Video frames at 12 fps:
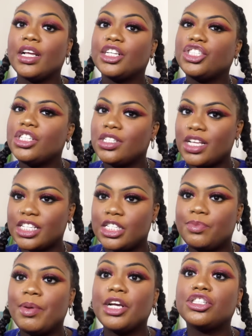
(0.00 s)
And she's
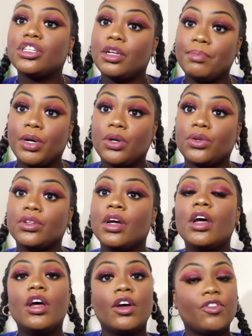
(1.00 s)
especially
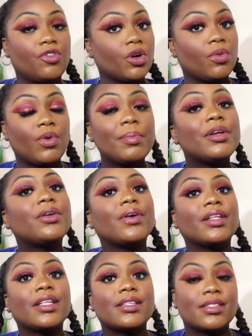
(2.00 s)
bold for a woman
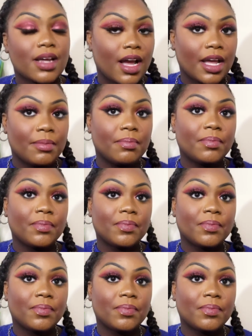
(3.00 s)
during this time.